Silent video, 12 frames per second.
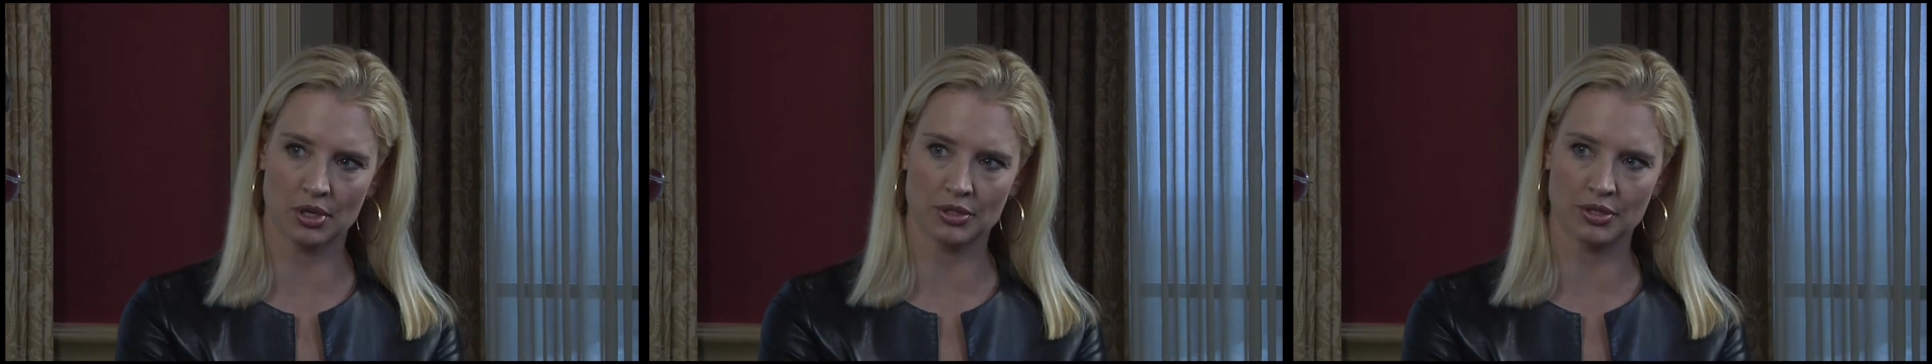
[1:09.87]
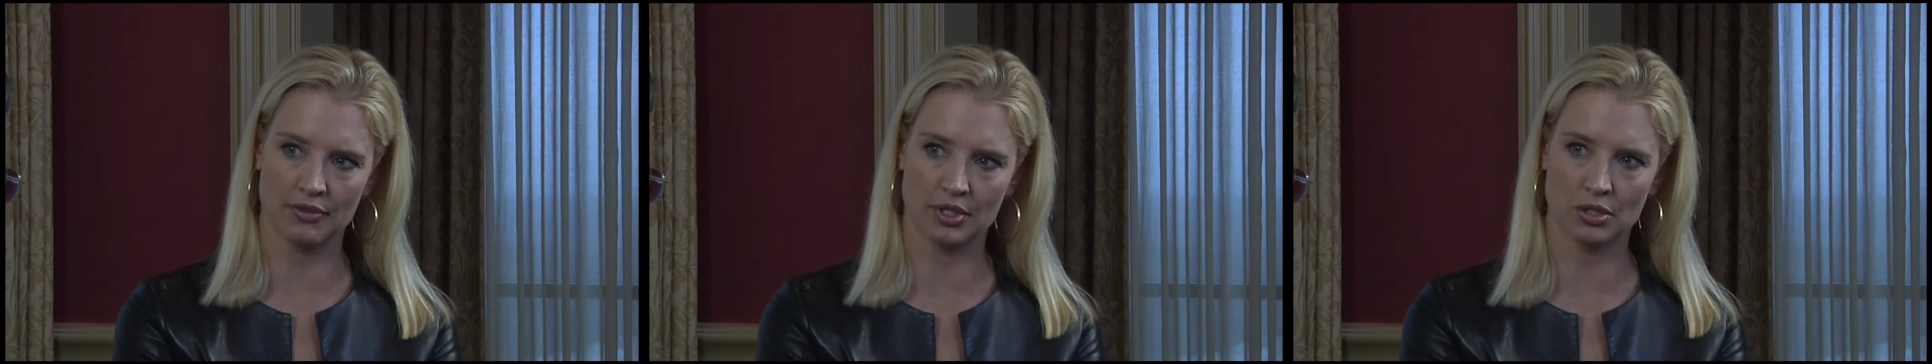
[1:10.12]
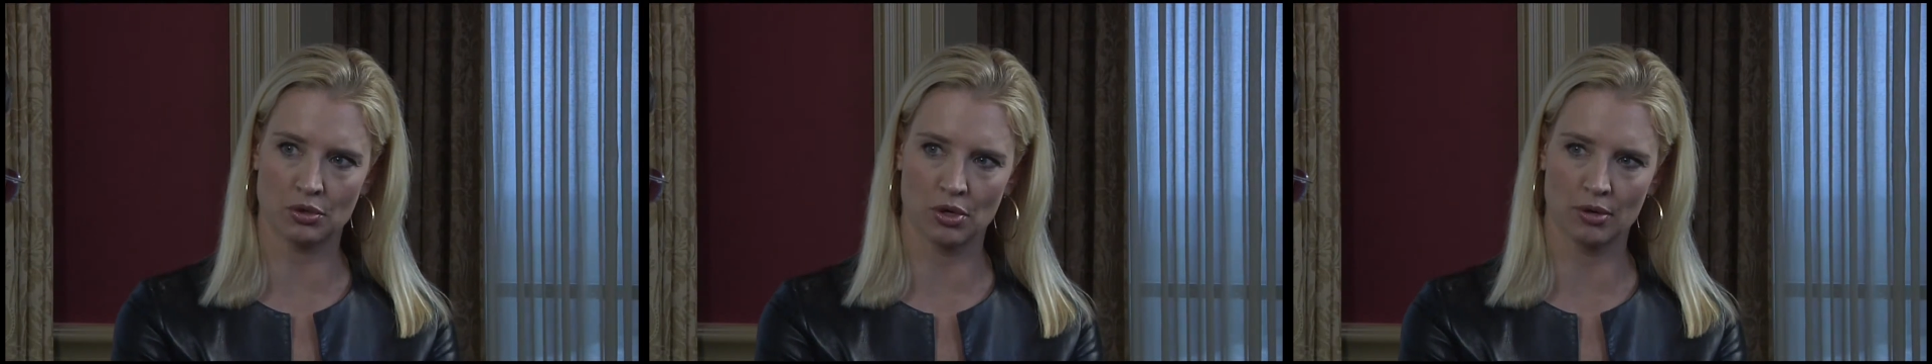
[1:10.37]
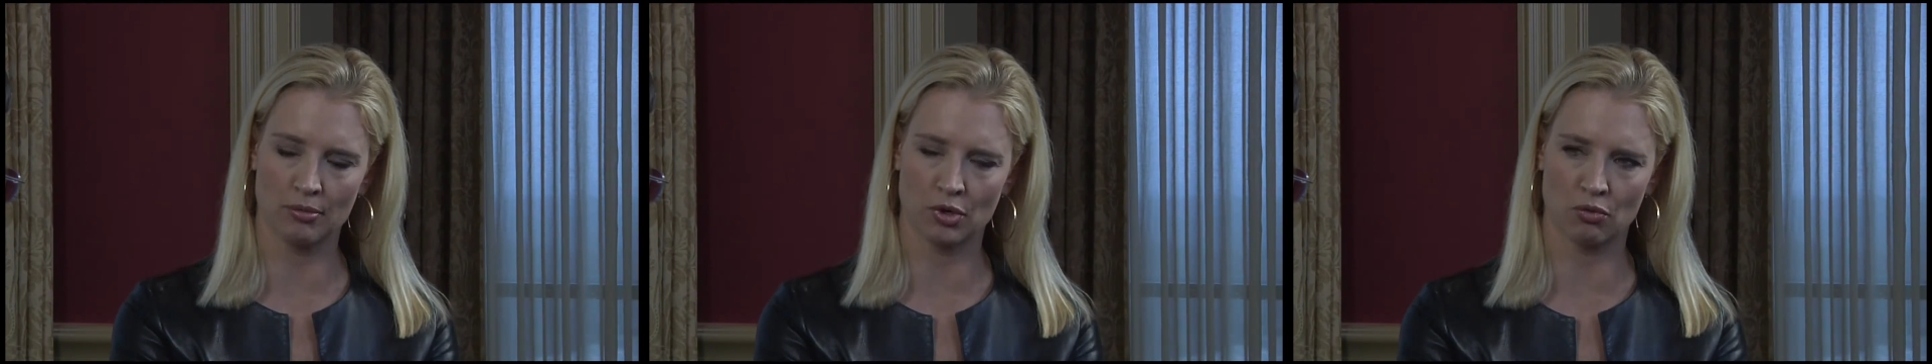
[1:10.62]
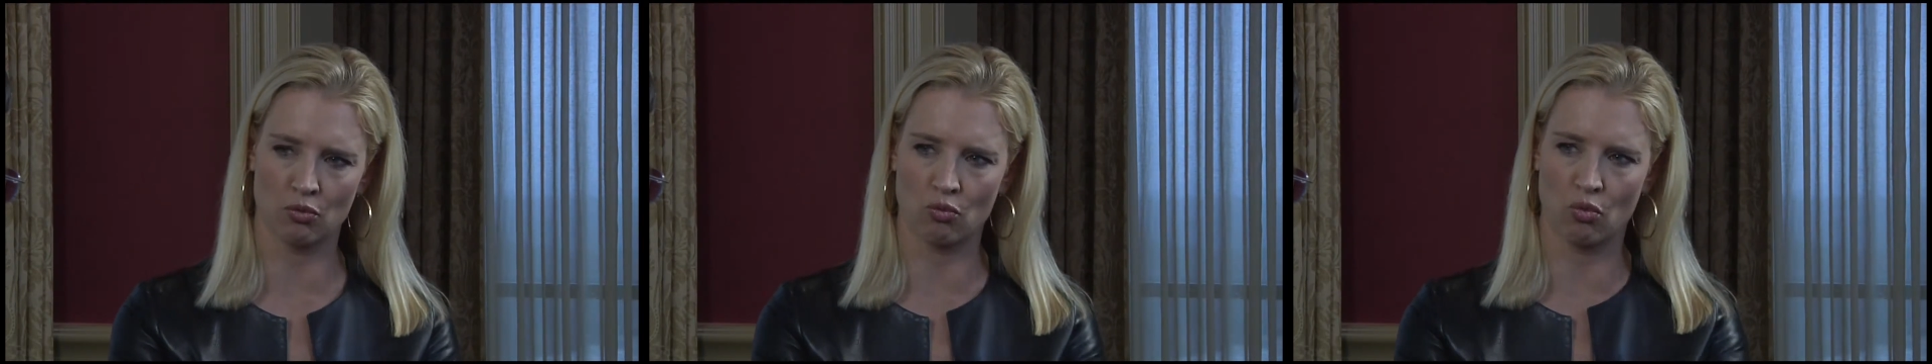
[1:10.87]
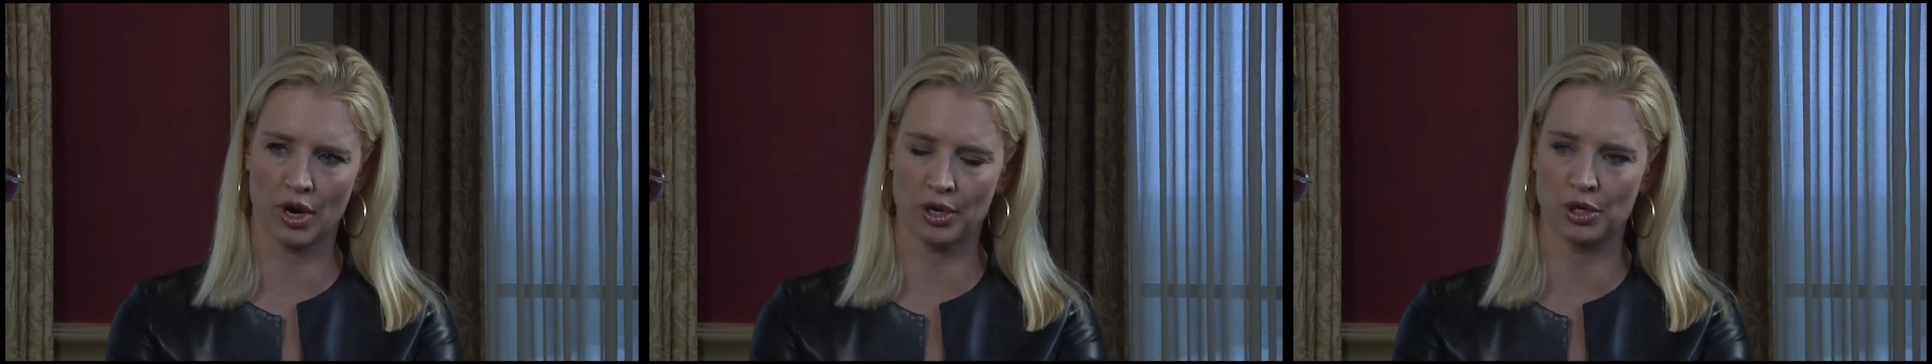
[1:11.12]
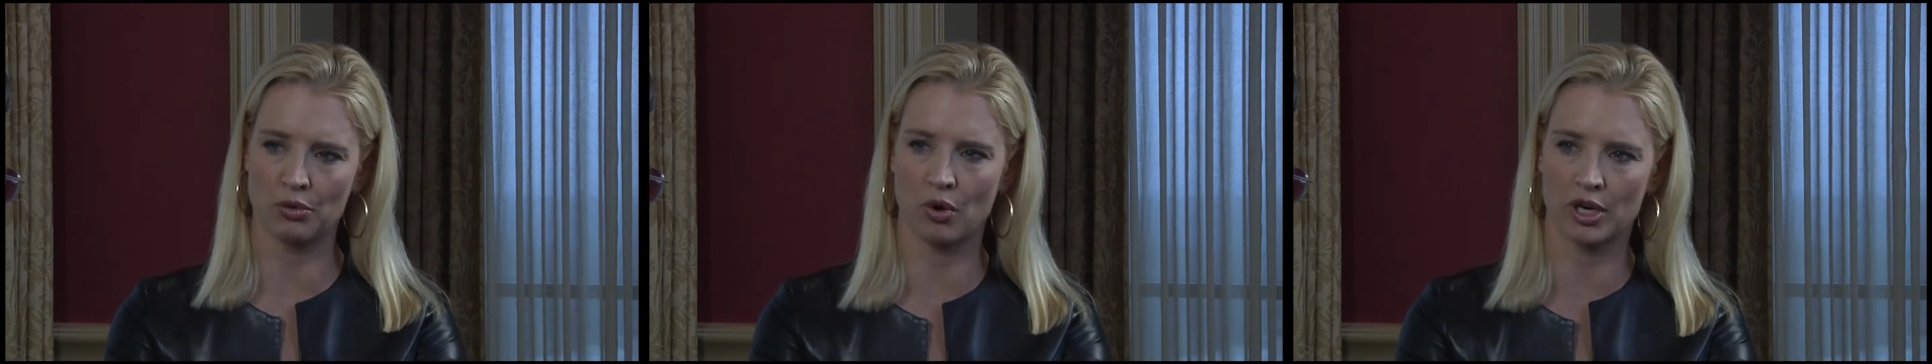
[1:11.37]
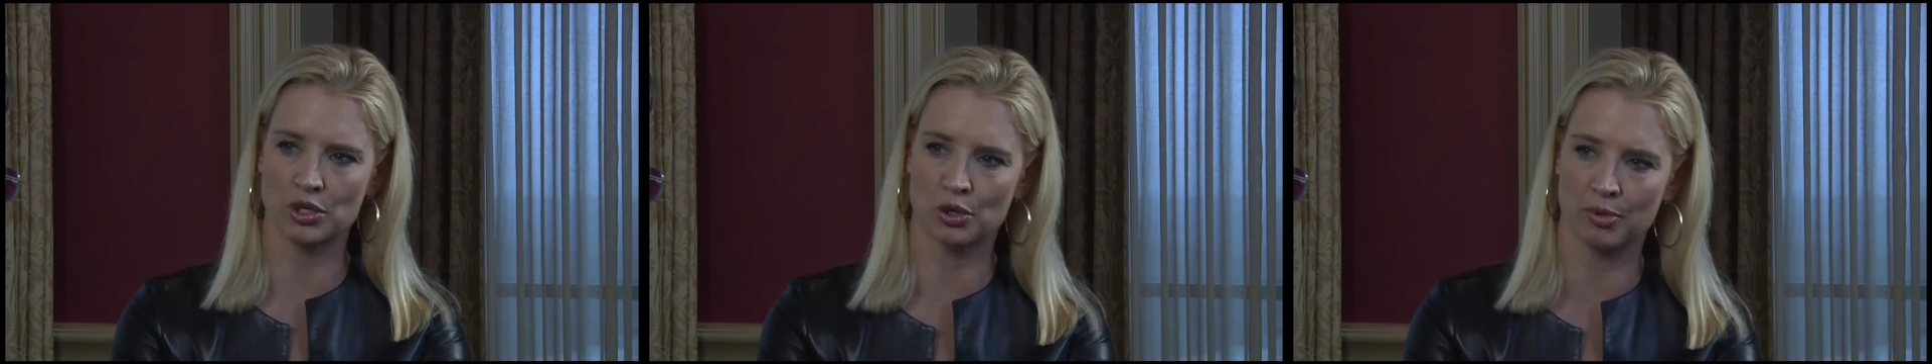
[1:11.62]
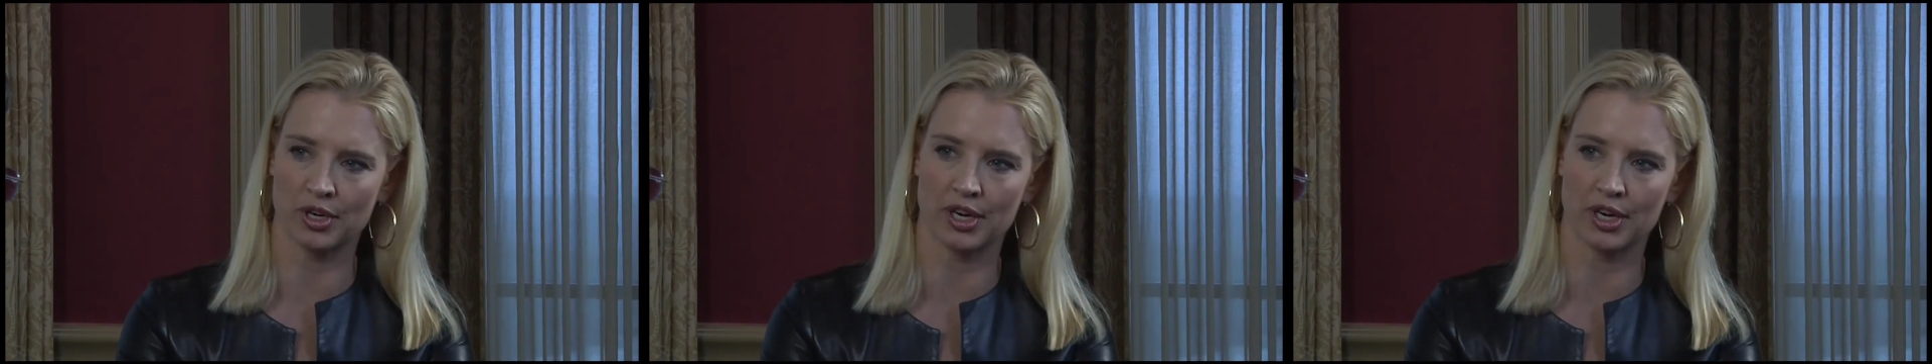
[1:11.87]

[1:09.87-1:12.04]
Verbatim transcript: result of the storm? What, are you, what is your